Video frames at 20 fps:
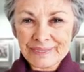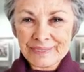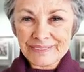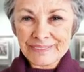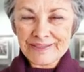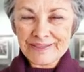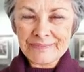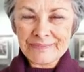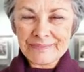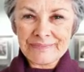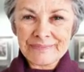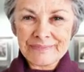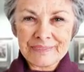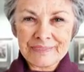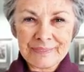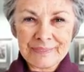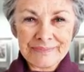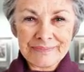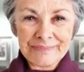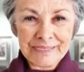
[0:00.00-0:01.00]
Other
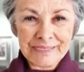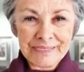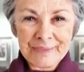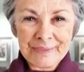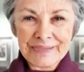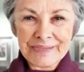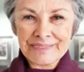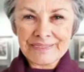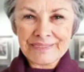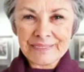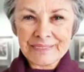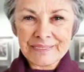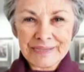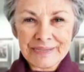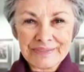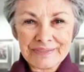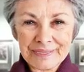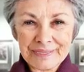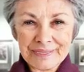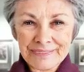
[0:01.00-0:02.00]
symptoms you may notice in
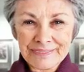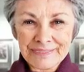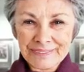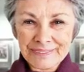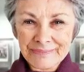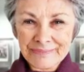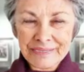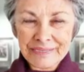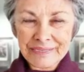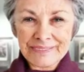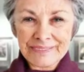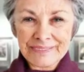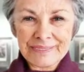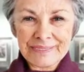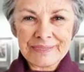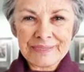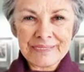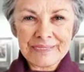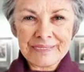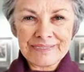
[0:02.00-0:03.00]
the third
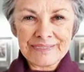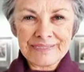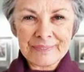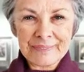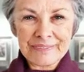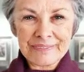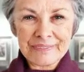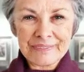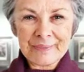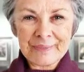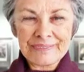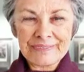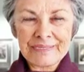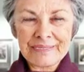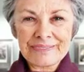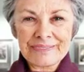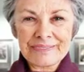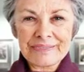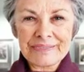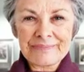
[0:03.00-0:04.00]
trimester include
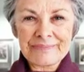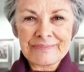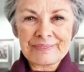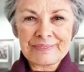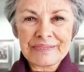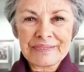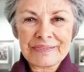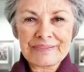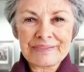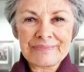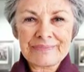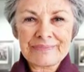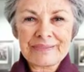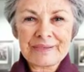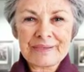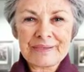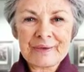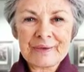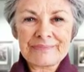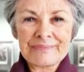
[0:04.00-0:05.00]
shortness of breath,
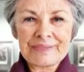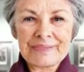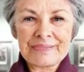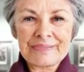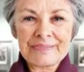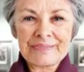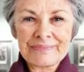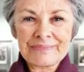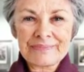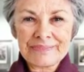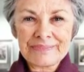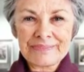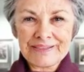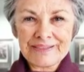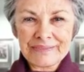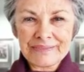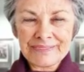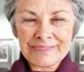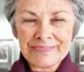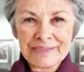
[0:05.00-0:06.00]
heartburn,
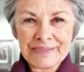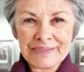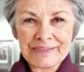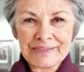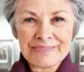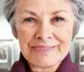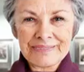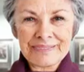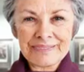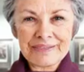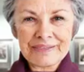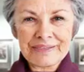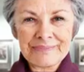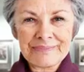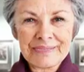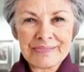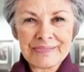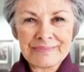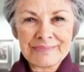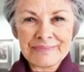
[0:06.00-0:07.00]
and difficulty
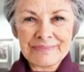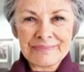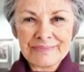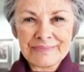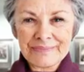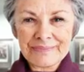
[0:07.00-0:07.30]
sleeping.